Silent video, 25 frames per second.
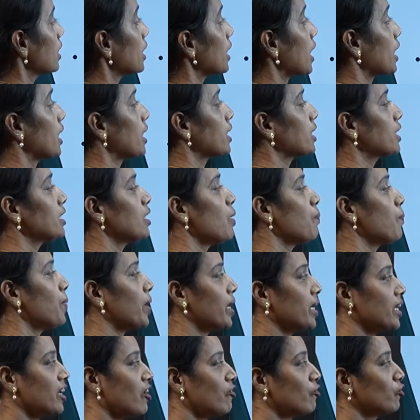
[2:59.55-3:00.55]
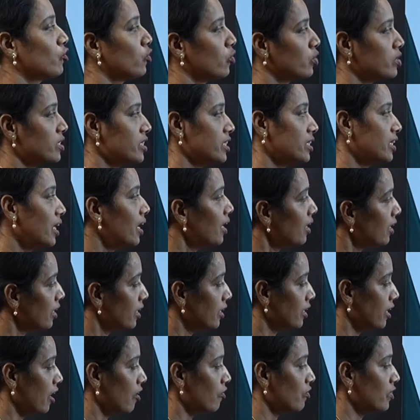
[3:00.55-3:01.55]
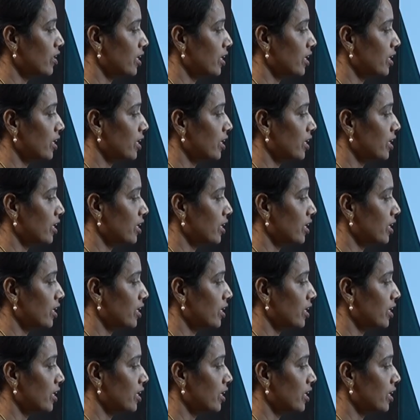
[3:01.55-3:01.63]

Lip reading: connect the pair of nodes in the graph.